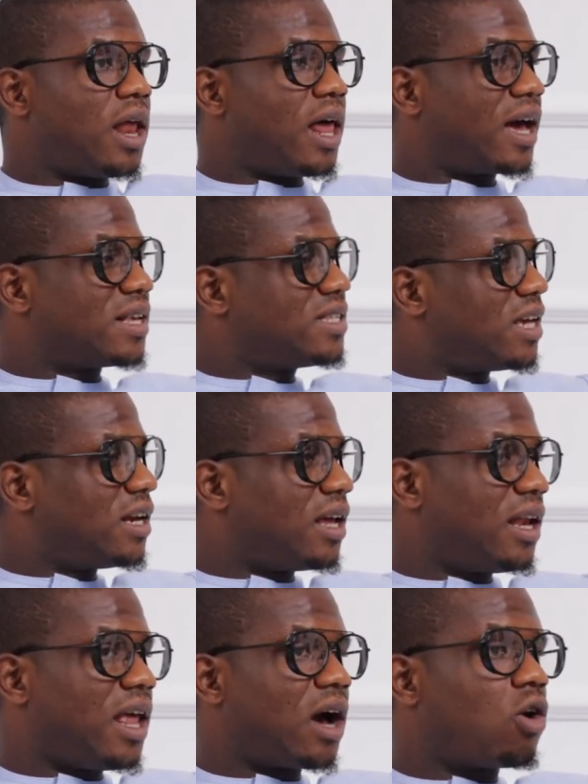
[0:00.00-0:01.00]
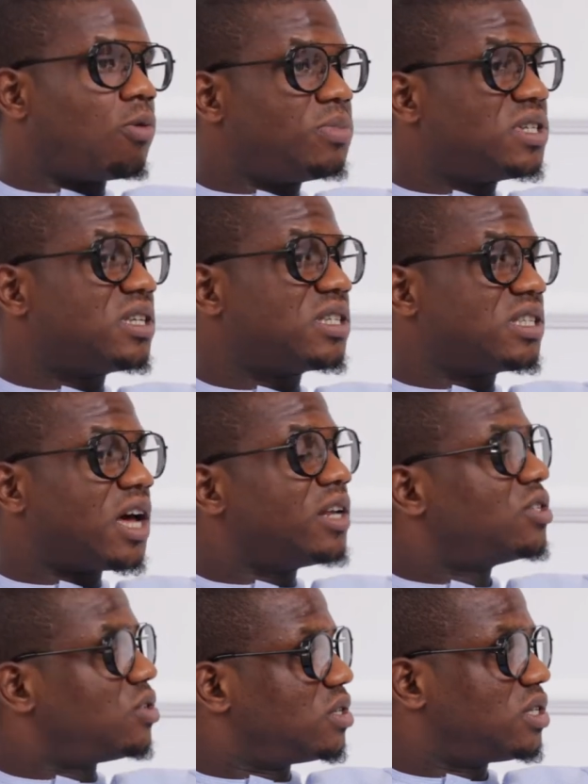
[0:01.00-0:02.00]
like I said earlier, companies are
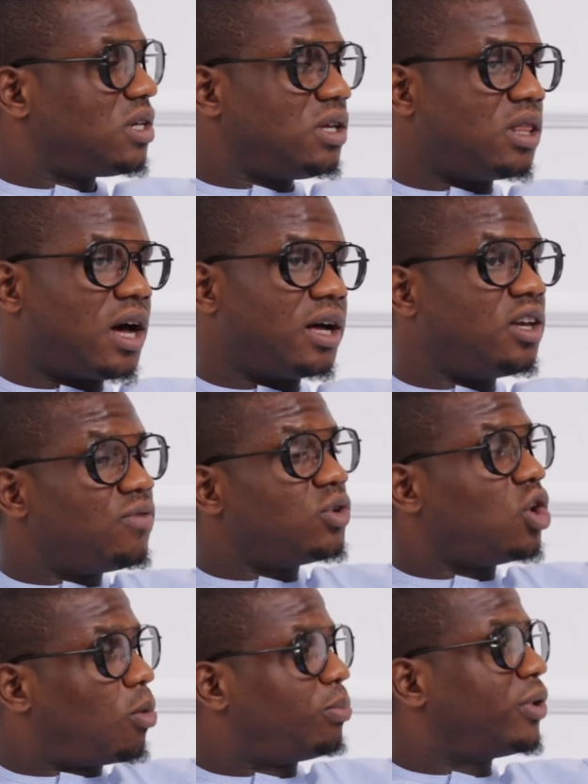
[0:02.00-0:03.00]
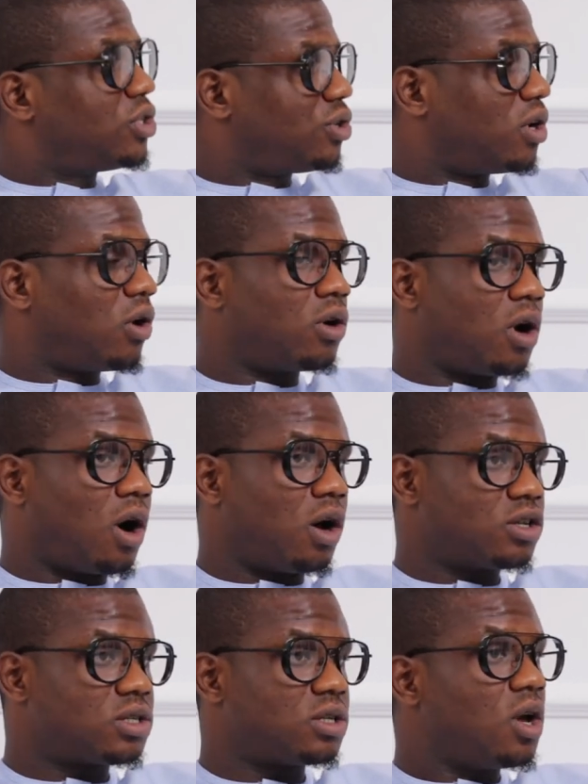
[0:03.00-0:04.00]
starting to see that even the operational
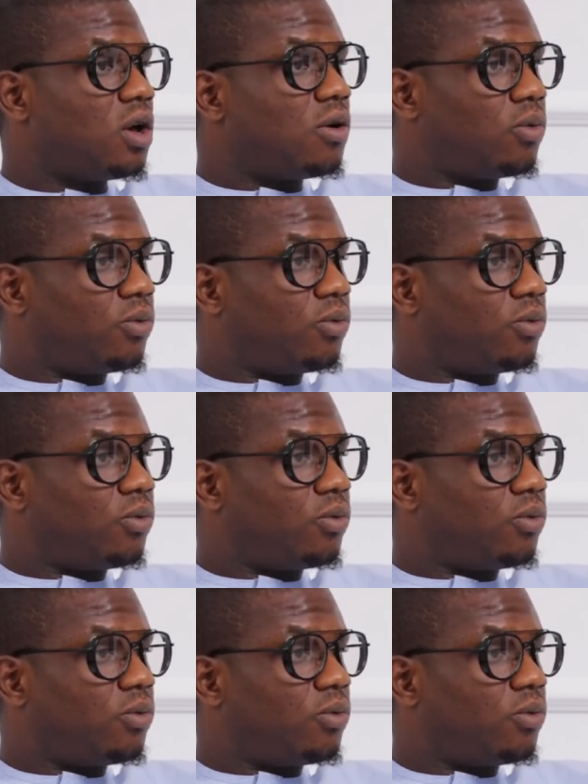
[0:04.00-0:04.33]
cost